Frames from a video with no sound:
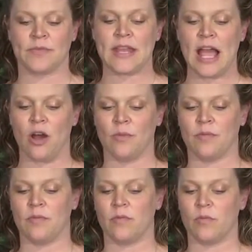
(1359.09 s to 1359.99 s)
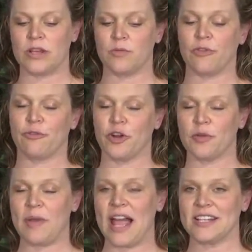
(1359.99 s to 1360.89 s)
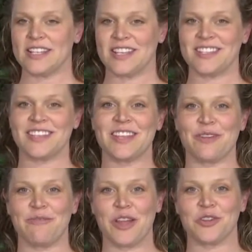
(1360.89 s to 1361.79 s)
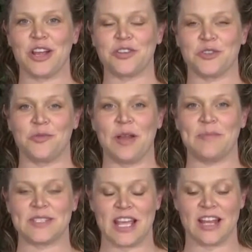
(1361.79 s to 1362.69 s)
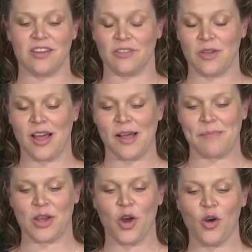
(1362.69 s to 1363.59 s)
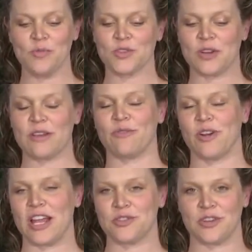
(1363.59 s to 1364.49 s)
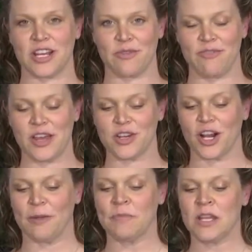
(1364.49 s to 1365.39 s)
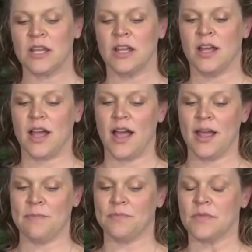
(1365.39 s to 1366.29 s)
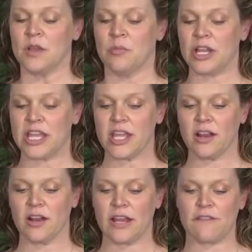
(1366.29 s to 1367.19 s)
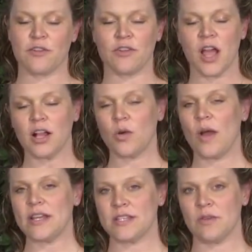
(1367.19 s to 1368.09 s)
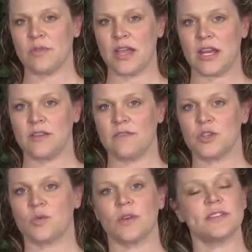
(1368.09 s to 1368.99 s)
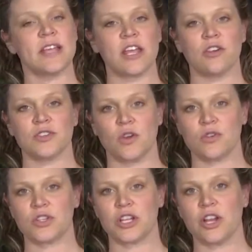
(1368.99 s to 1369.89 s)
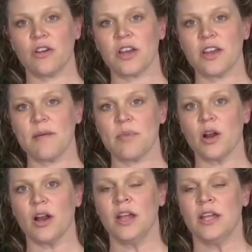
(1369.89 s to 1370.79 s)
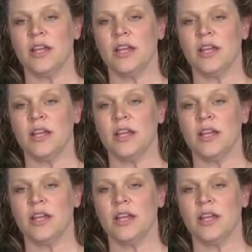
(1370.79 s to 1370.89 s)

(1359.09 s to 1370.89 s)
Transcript: Now, we referred back to this at the offender entry website, the home screen for entering an offender. But here, if you're not quite done with that individual, say your social security number